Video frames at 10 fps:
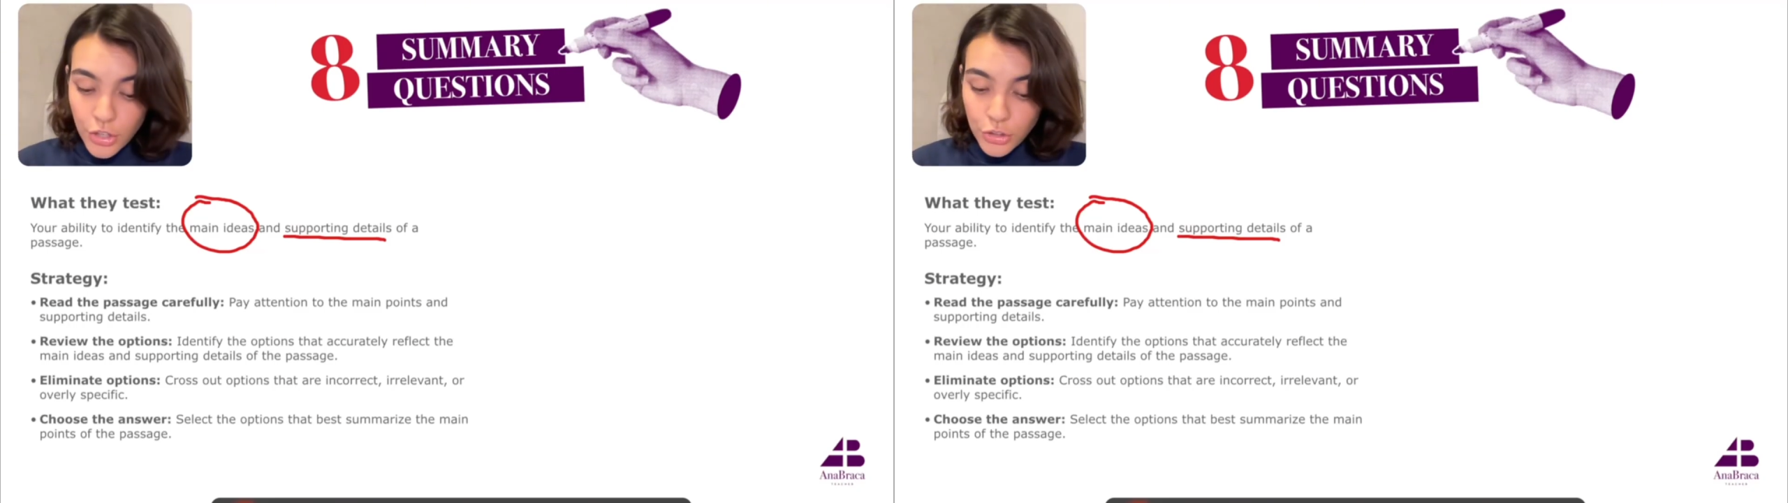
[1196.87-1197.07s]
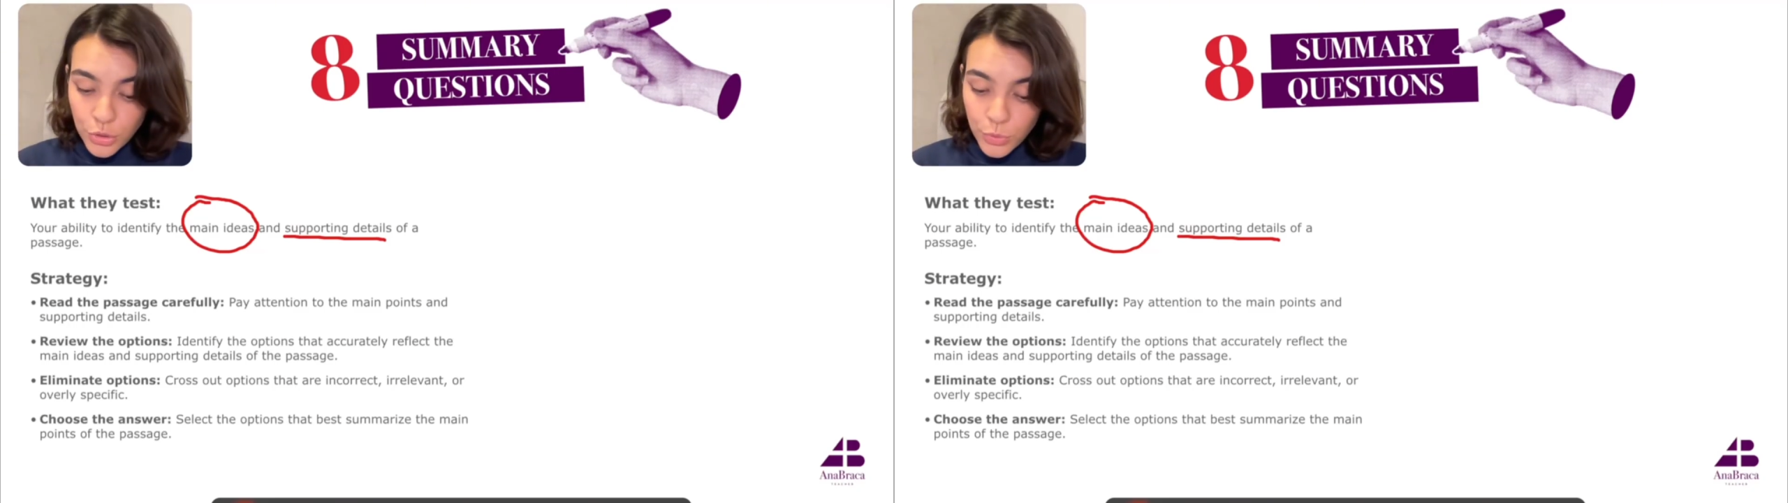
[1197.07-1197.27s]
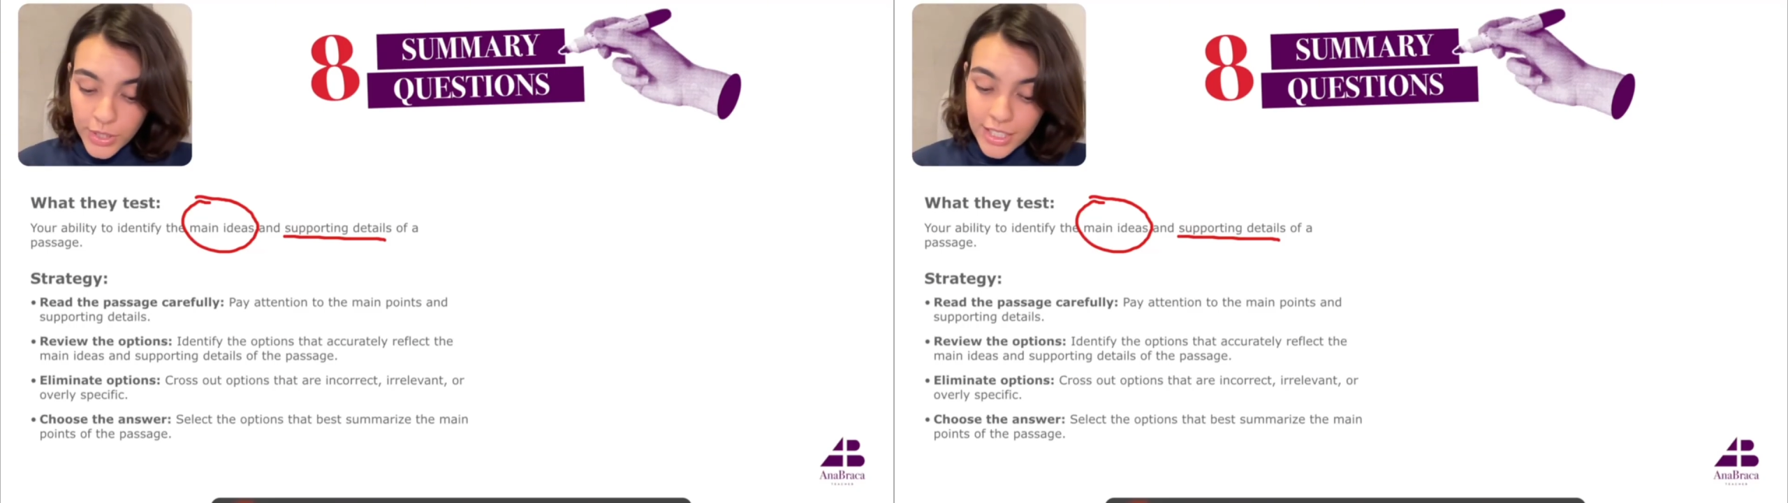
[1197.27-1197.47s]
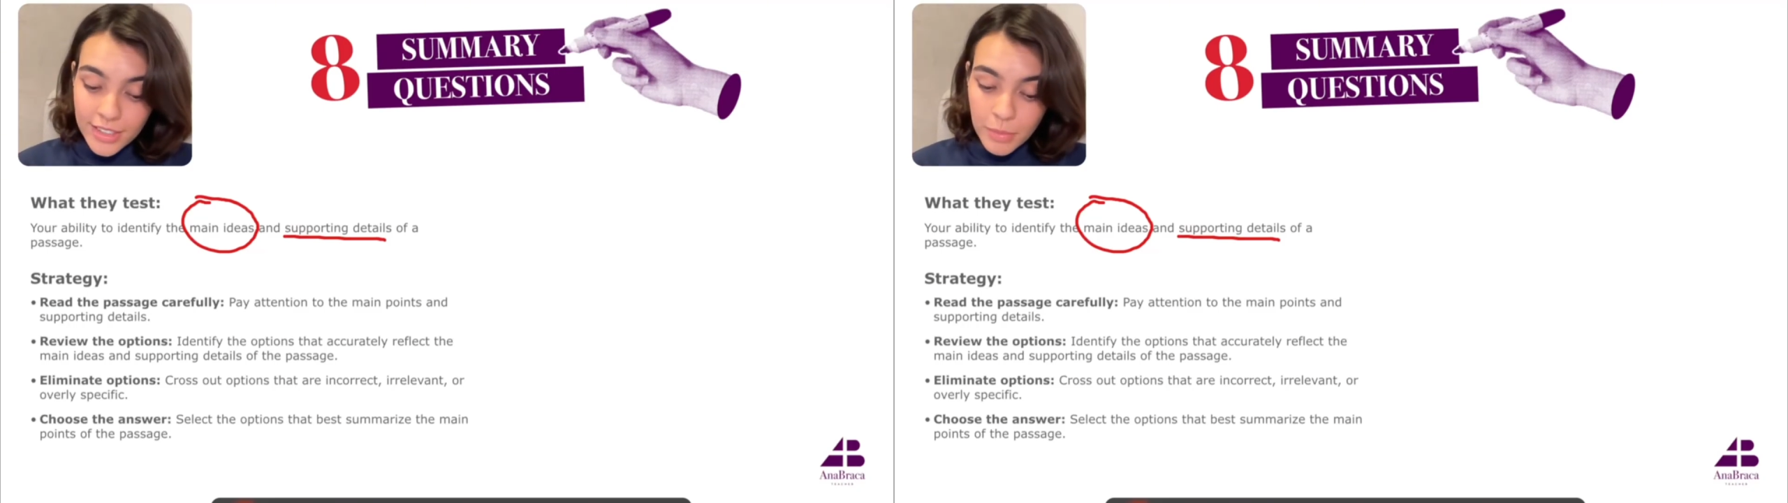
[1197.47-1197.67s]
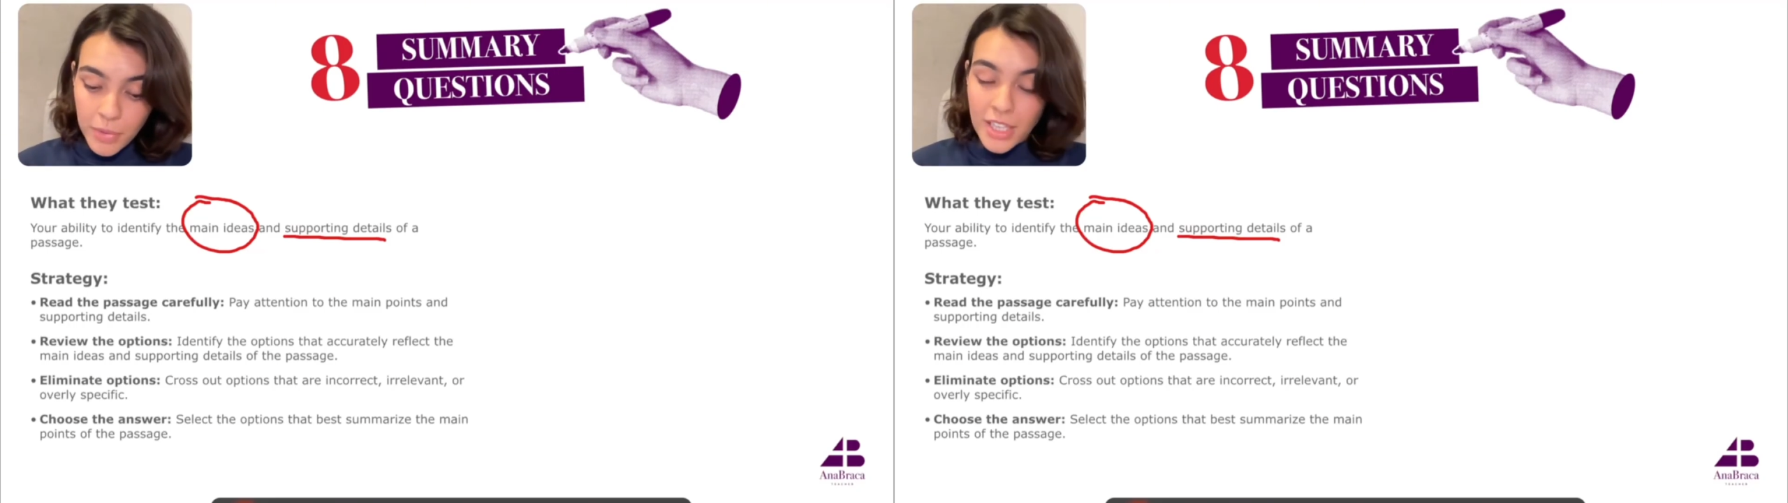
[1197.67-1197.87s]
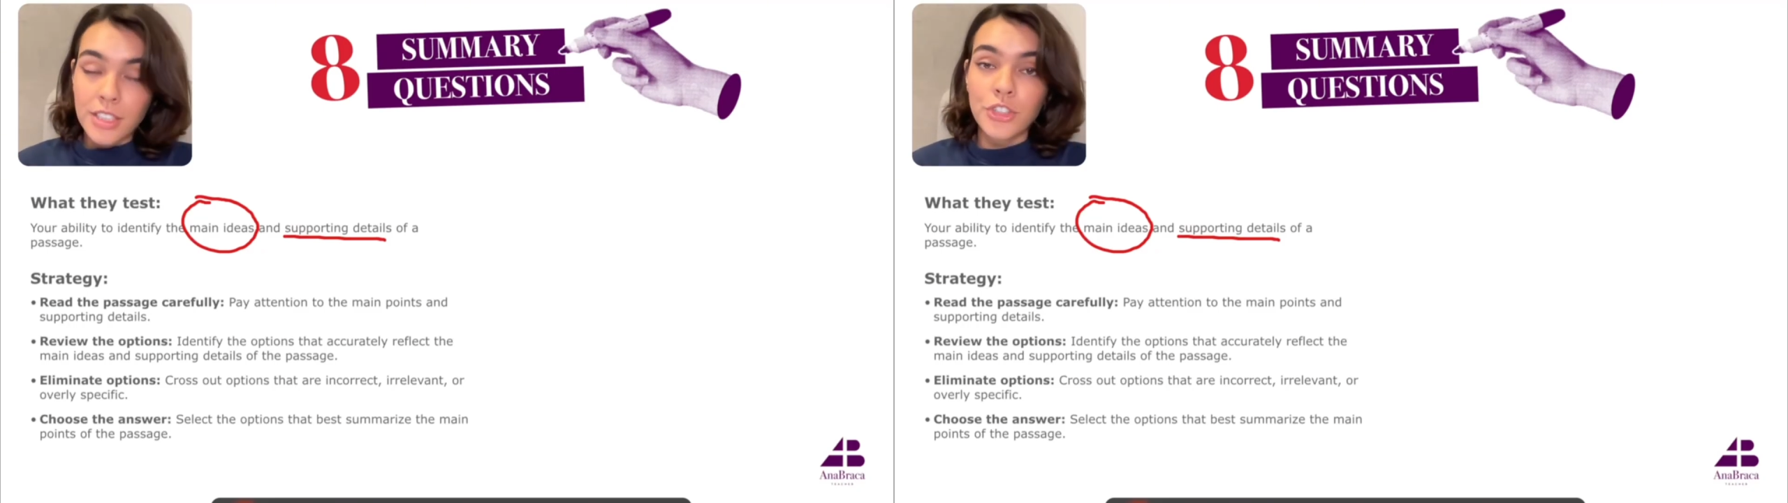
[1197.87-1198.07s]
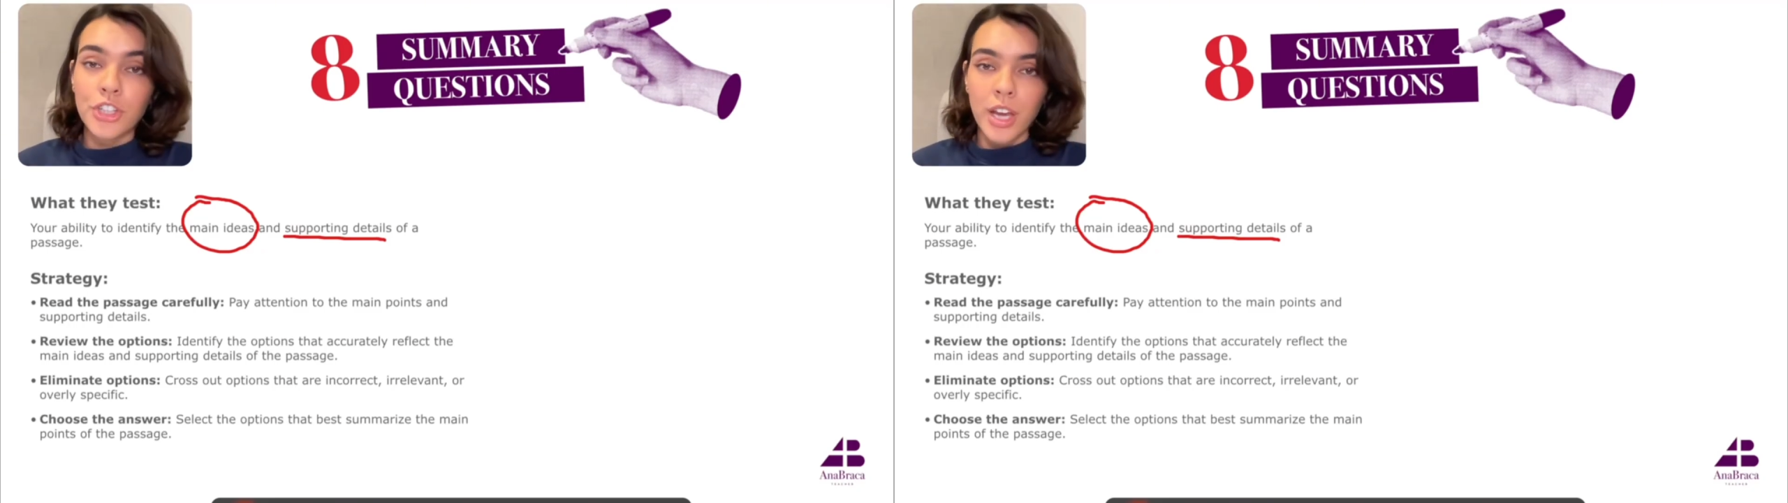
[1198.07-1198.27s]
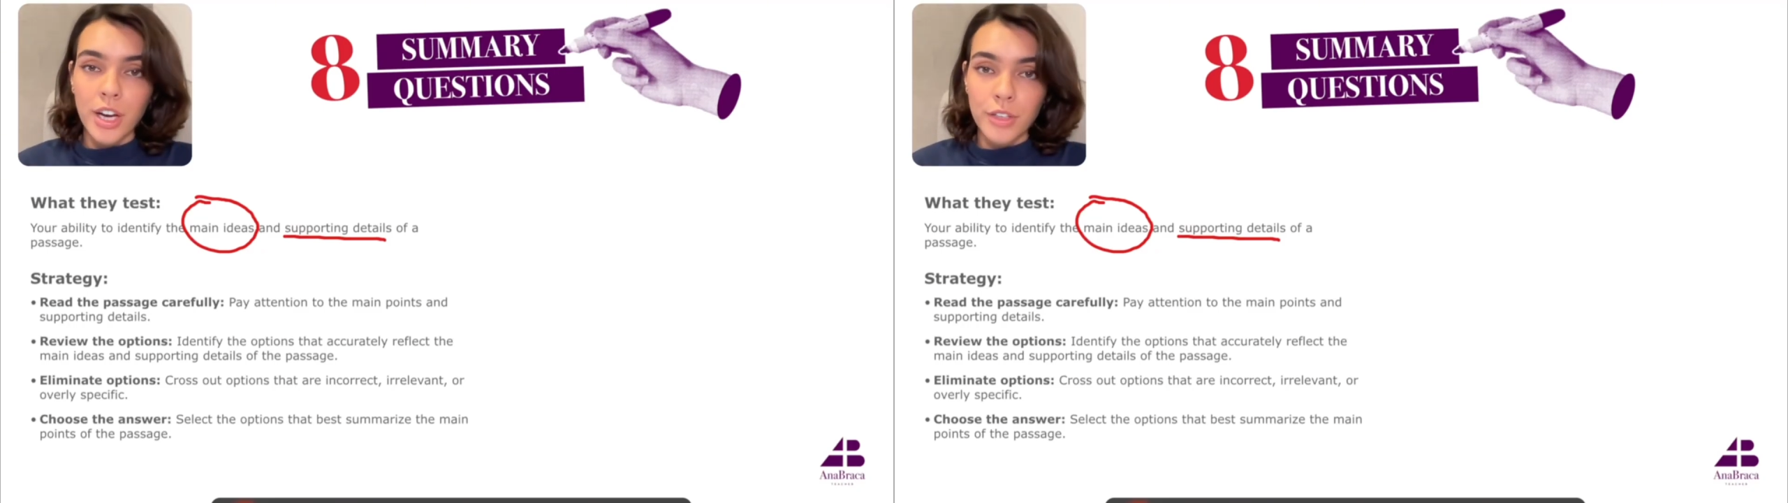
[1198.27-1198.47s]
to read the passage
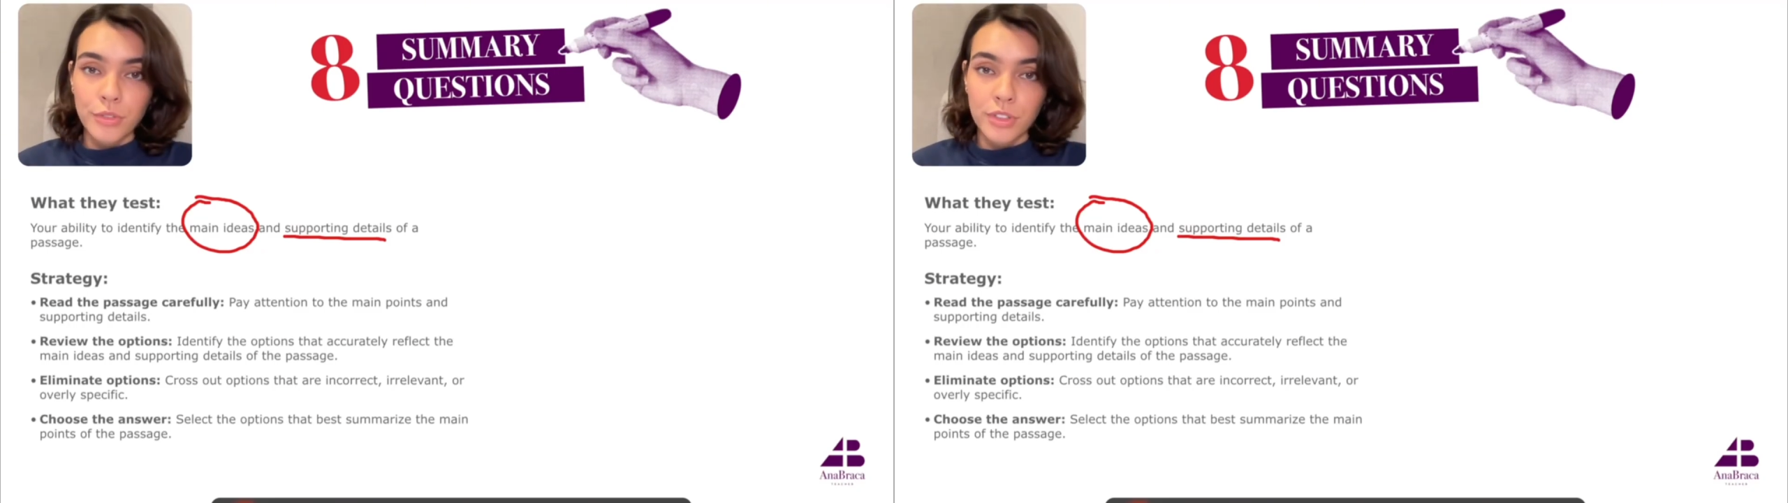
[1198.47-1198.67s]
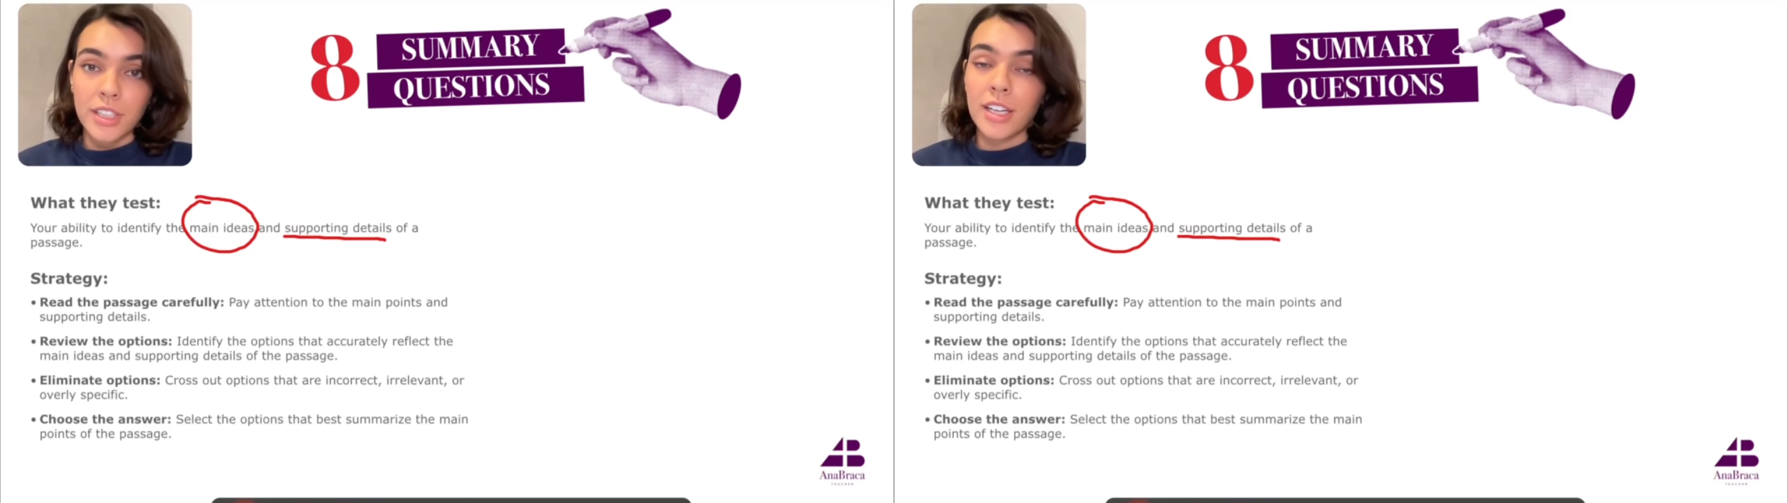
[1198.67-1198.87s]
carefully